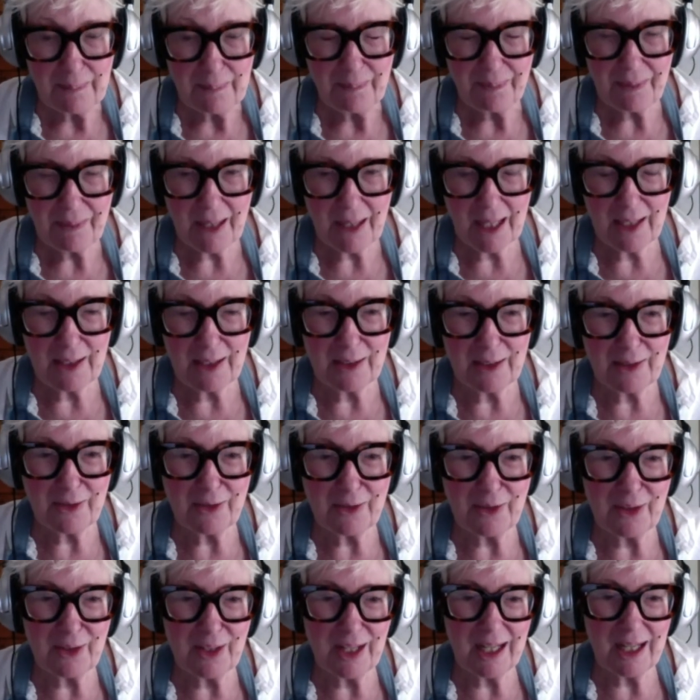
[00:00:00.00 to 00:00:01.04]
And
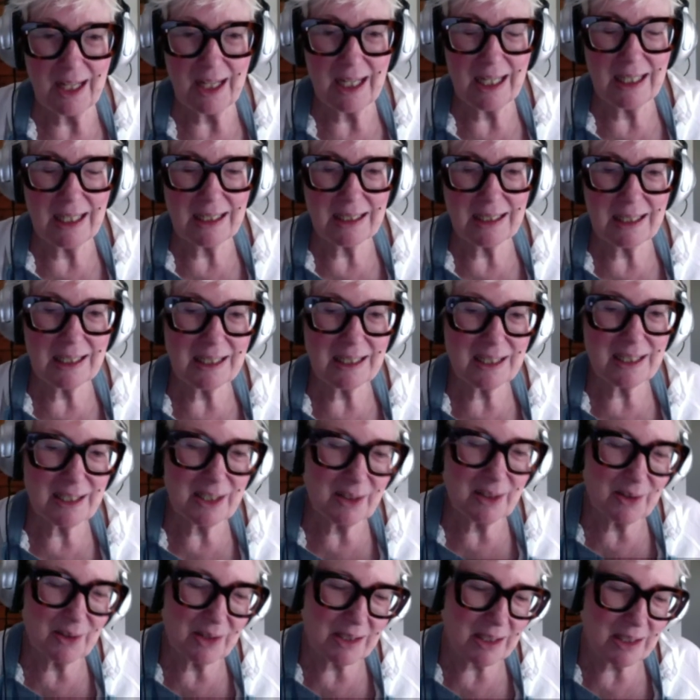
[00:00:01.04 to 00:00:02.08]
you
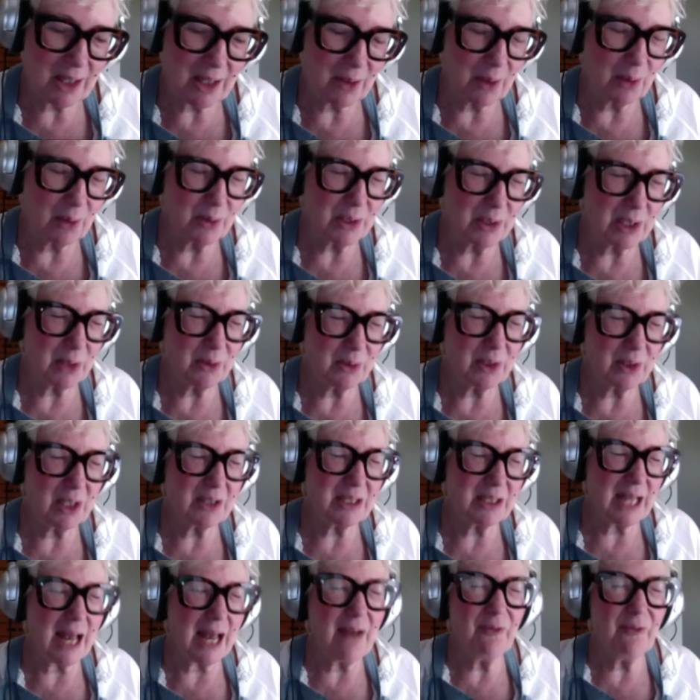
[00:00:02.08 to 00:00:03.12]
just go, oh, so
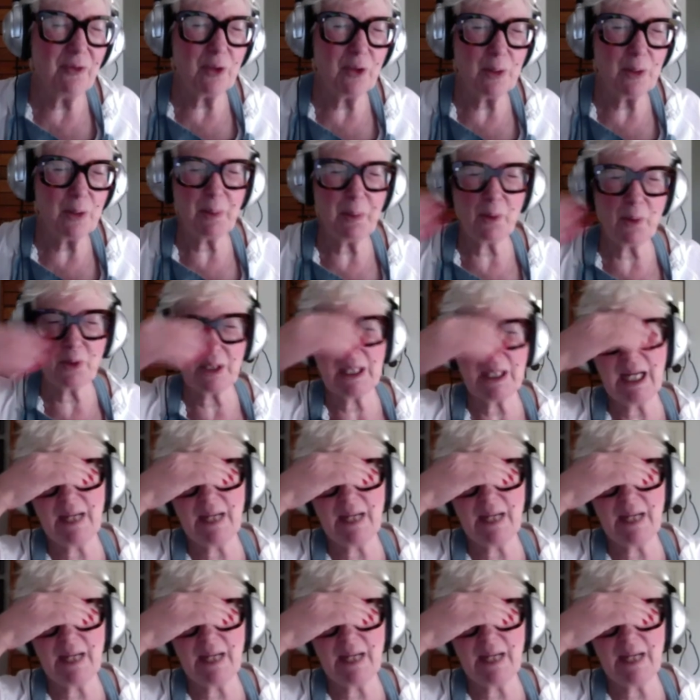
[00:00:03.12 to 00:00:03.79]
does everybody have